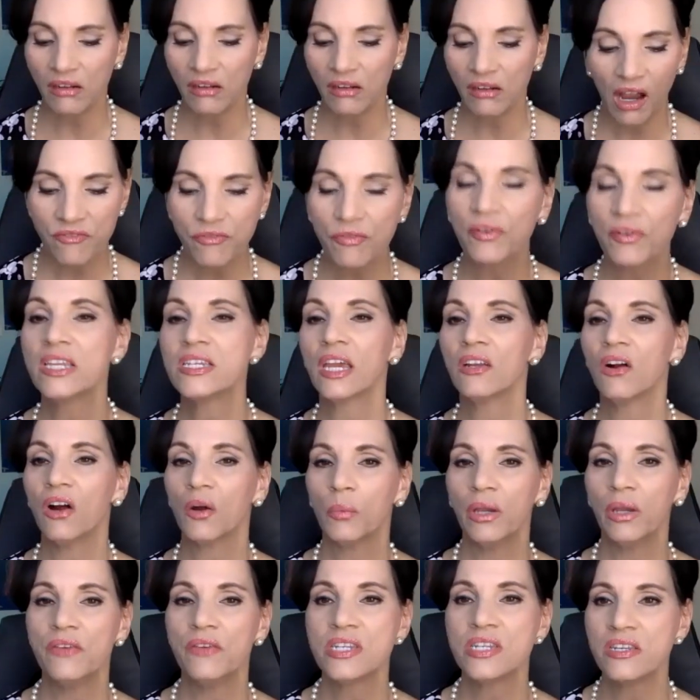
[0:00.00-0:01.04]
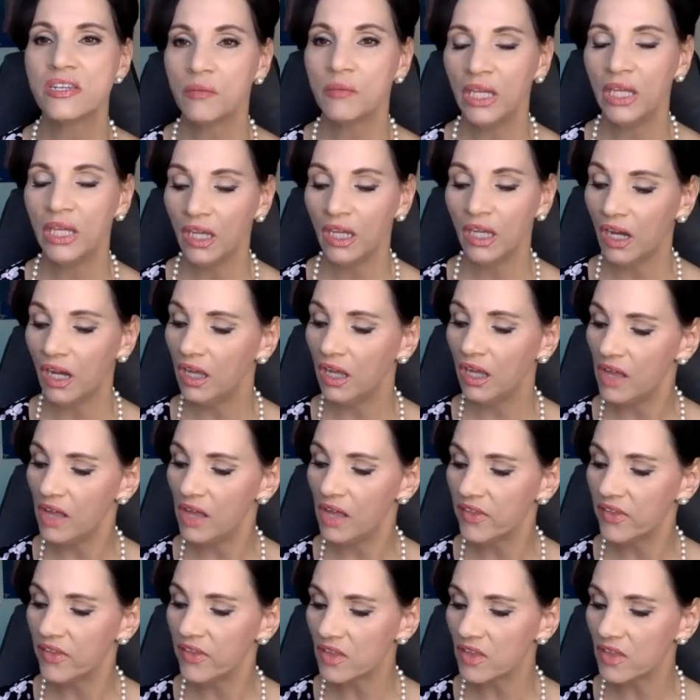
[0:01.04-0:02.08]
I, I've really taken heart what you've
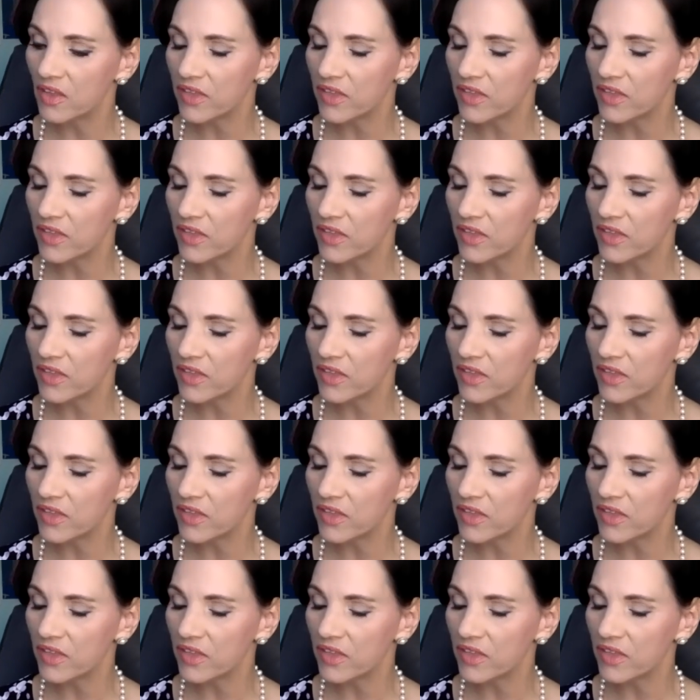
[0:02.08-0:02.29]
said to me.